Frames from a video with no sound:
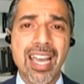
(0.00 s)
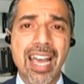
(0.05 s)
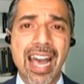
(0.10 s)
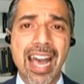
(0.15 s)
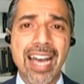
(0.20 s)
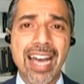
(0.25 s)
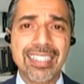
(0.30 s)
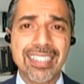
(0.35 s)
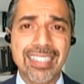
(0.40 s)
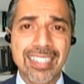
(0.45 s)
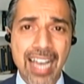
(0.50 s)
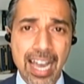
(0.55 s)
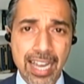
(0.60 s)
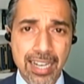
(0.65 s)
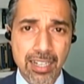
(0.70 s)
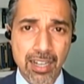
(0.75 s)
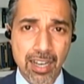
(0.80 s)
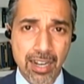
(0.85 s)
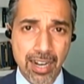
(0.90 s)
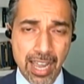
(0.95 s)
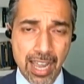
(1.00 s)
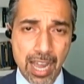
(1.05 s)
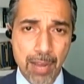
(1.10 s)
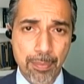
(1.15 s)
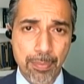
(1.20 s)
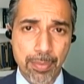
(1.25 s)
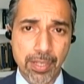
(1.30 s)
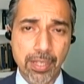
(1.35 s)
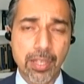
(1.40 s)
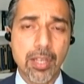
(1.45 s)
Had that not
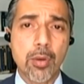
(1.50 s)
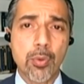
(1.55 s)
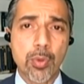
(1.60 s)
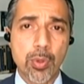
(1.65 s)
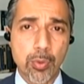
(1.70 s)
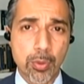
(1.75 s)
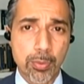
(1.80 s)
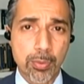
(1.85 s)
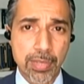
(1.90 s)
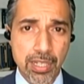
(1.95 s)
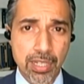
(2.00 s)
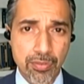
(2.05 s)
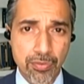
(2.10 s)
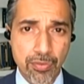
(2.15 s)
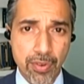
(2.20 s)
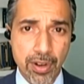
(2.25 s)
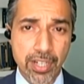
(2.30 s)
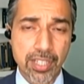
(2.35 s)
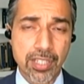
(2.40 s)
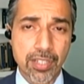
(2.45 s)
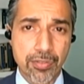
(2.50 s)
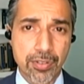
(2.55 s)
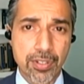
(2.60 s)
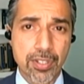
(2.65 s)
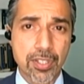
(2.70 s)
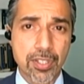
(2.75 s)
happened, we would be in a very different